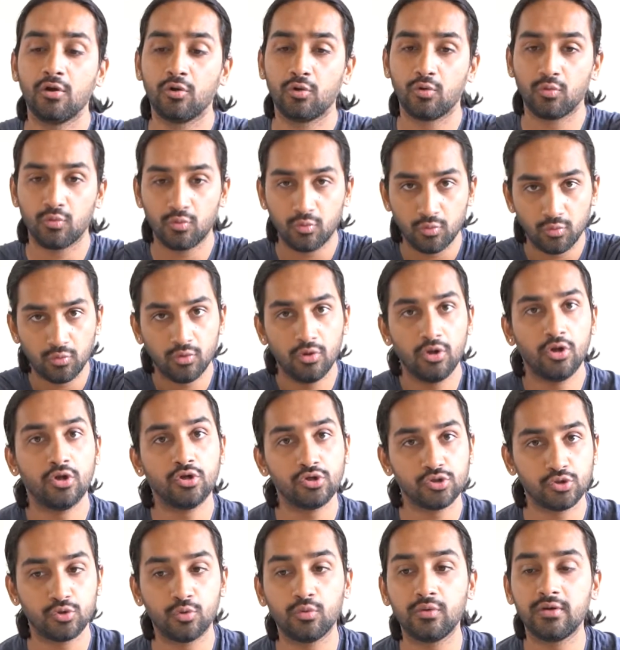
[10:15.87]
to
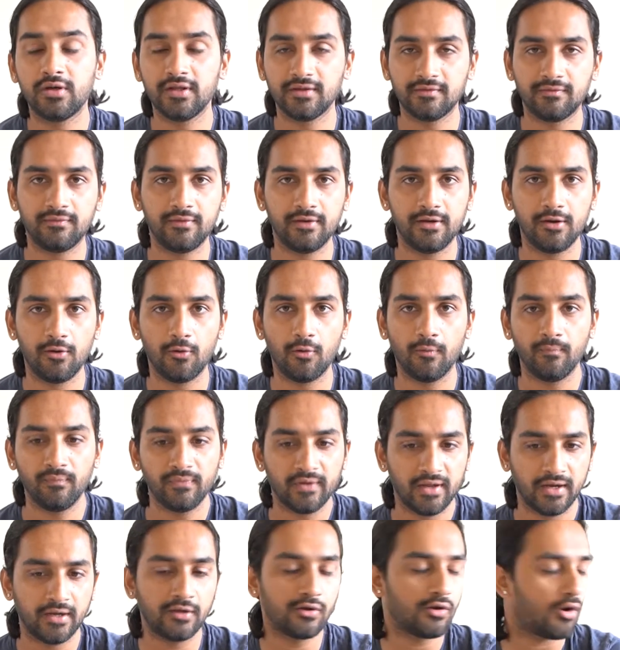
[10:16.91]
shoot this video.
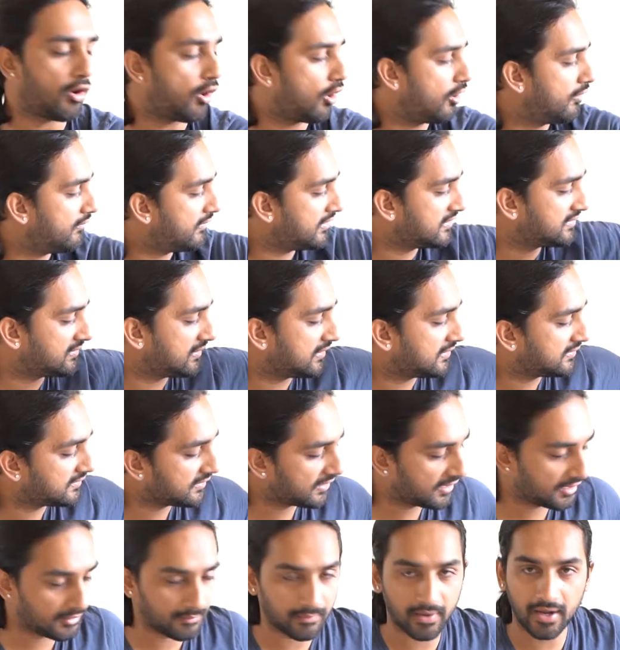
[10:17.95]
It always sits
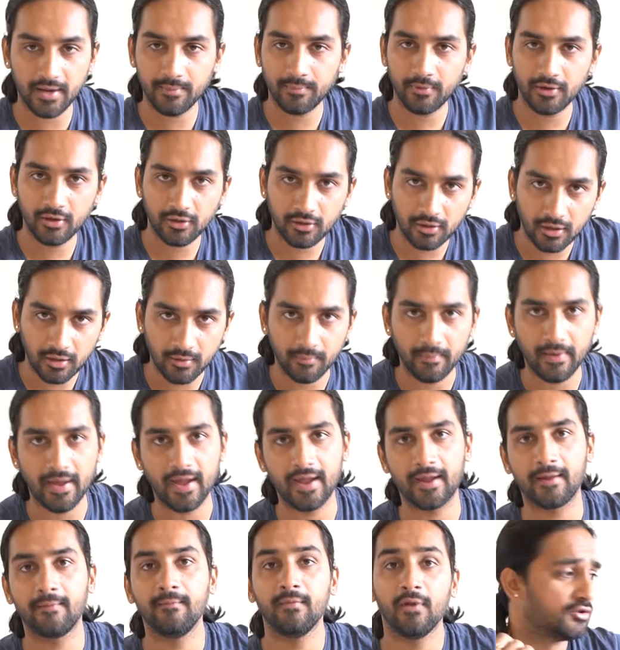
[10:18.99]
in my particular
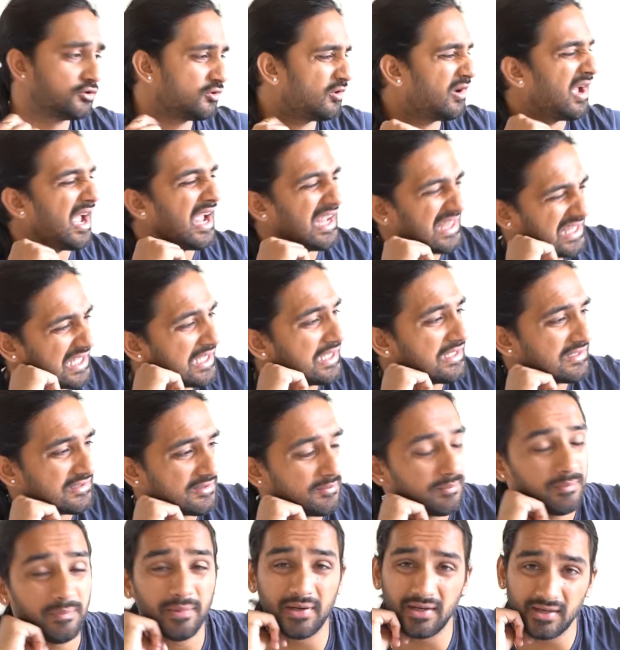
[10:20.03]
bag, so I think it's
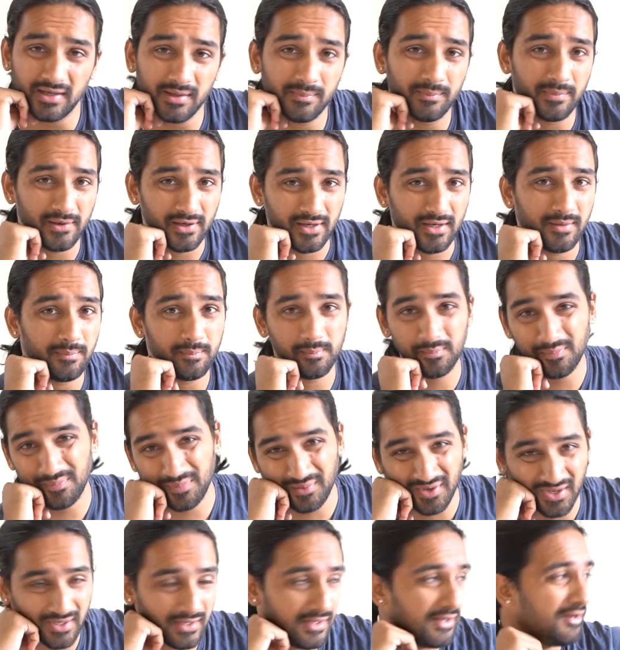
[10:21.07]
a
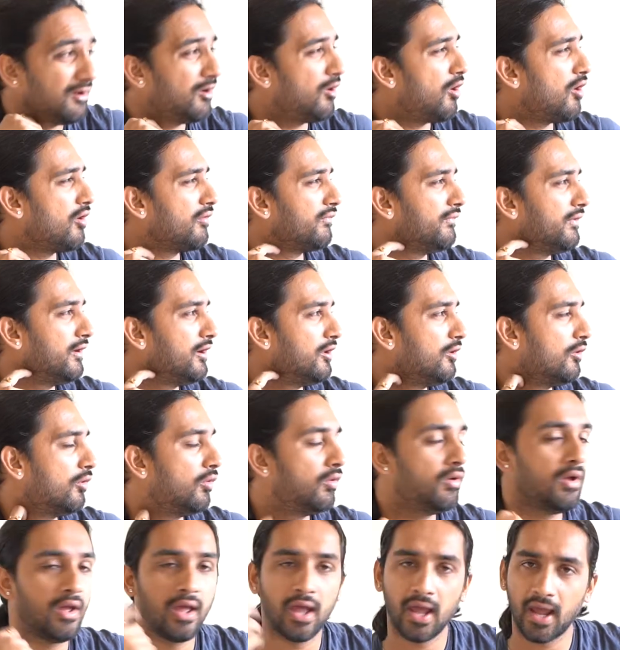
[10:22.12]
pretty long
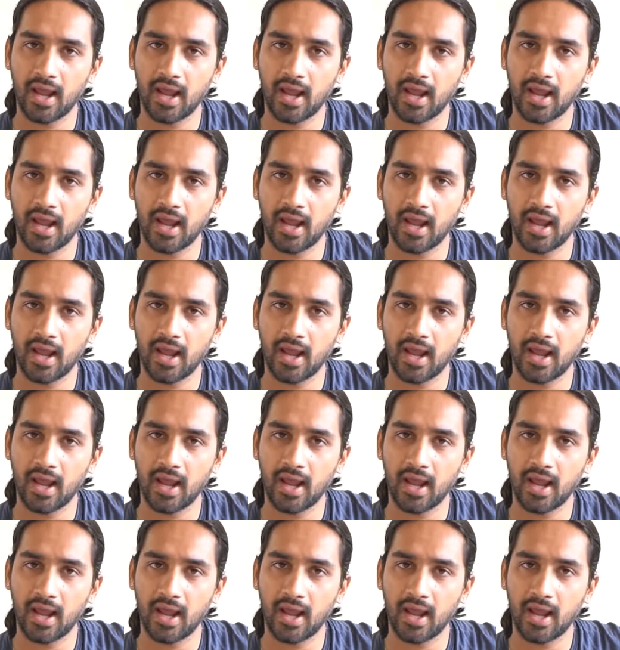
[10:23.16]
video,